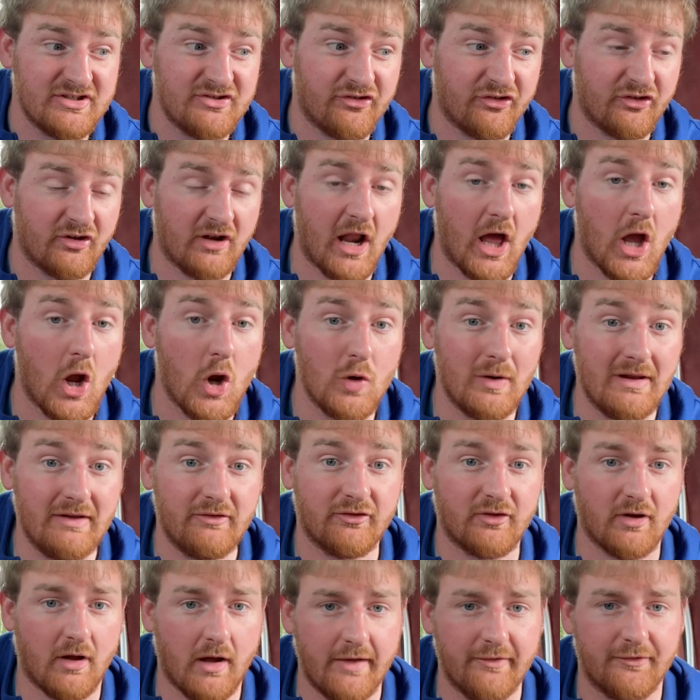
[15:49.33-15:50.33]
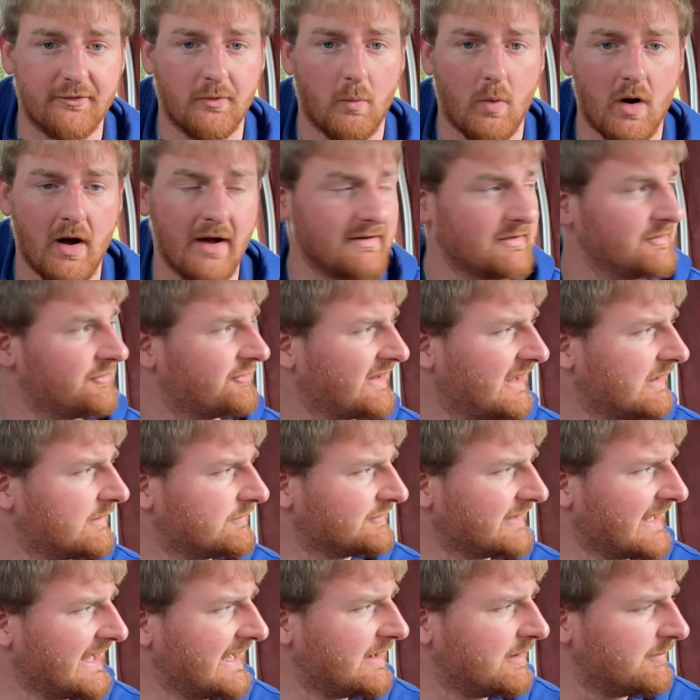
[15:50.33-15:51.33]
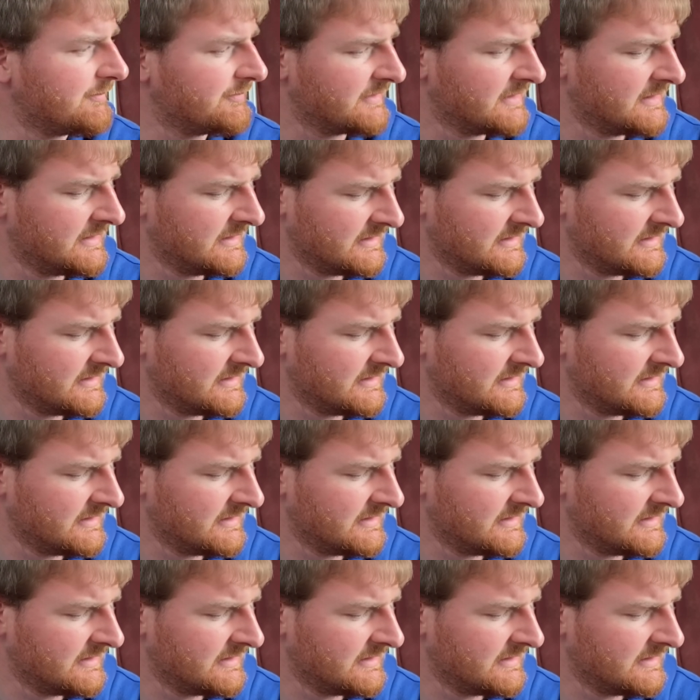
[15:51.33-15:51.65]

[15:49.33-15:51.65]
slowly starting to wind itself down.